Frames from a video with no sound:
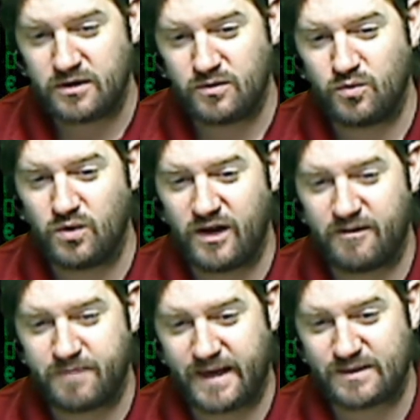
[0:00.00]
will
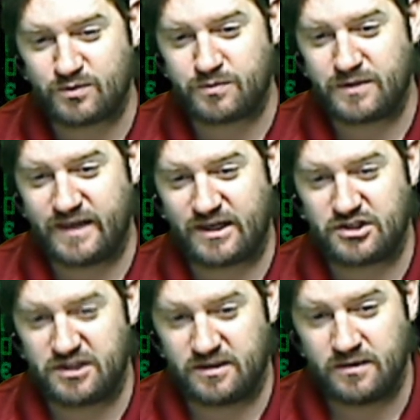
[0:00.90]
have password
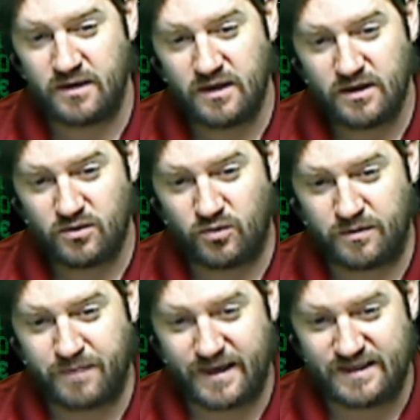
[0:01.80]
protection on
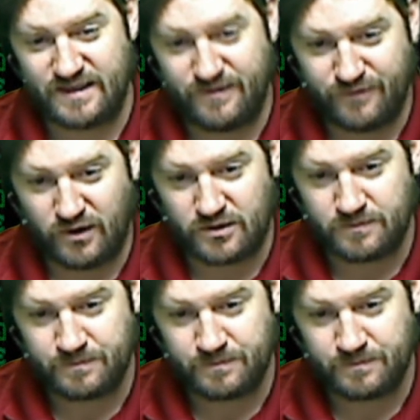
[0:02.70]
by default.